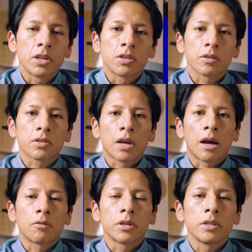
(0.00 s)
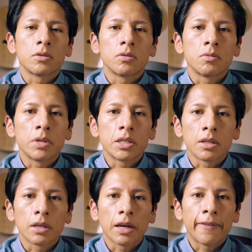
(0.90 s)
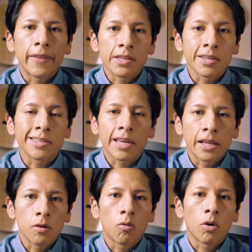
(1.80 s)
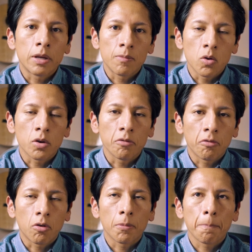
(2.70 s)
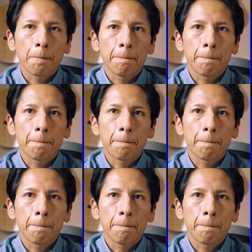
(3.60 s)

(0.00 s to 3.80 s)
original sound into the meeting, and that's exactly what I'm looking for.